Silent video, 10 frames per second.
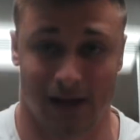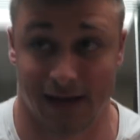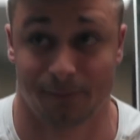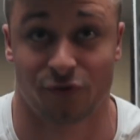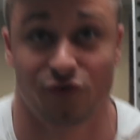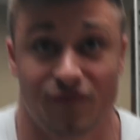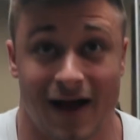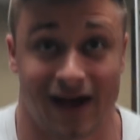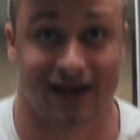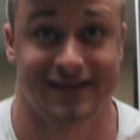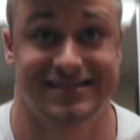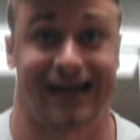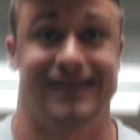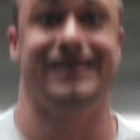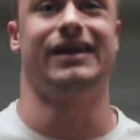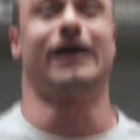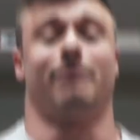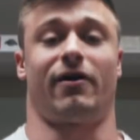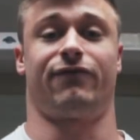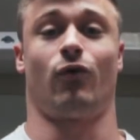improved my technique
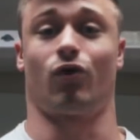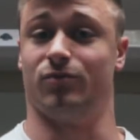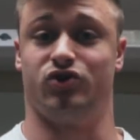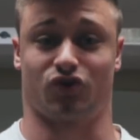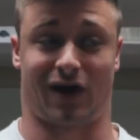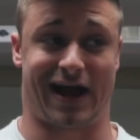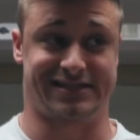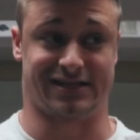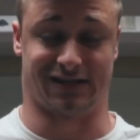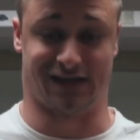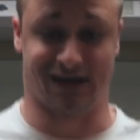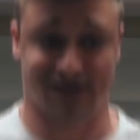and my form drastically.